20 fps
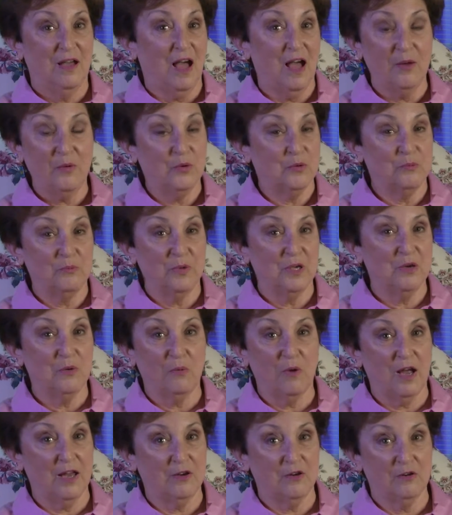I wouldn't be a
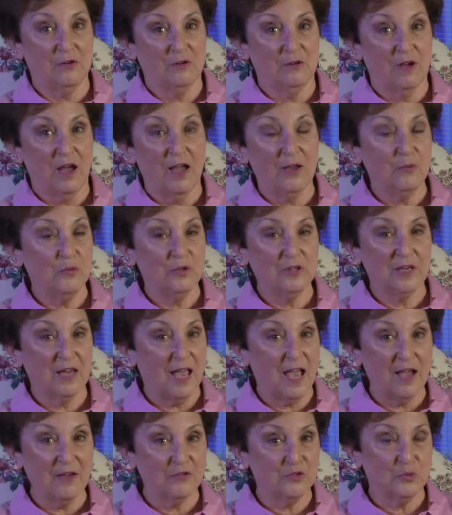writer. I wouldn't
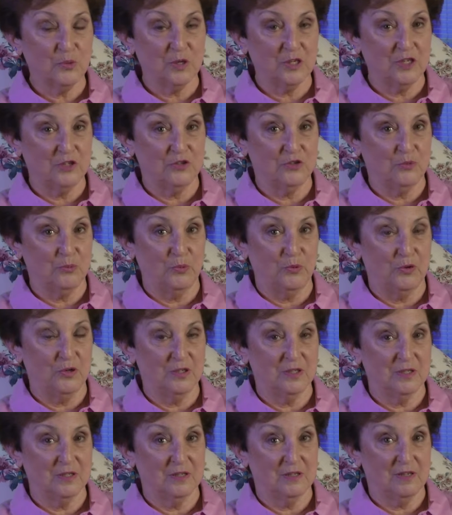have 22
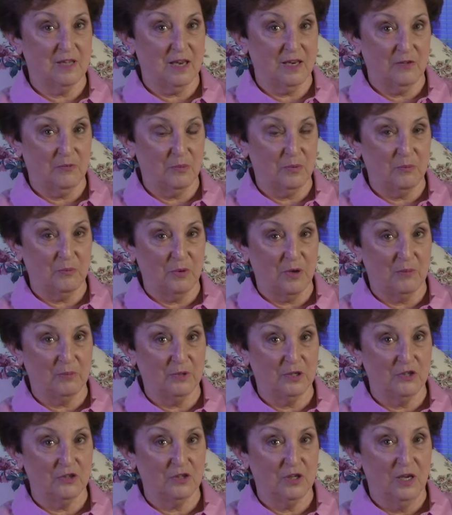books that had been
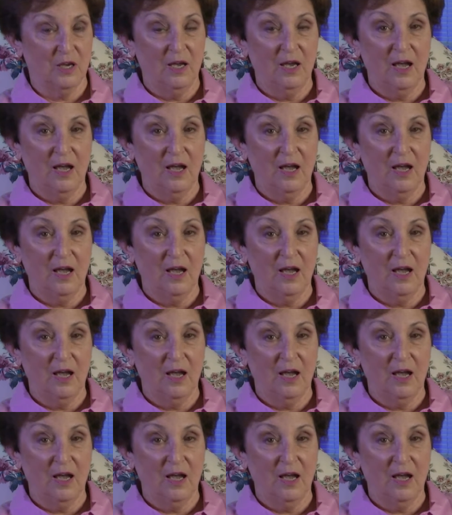published.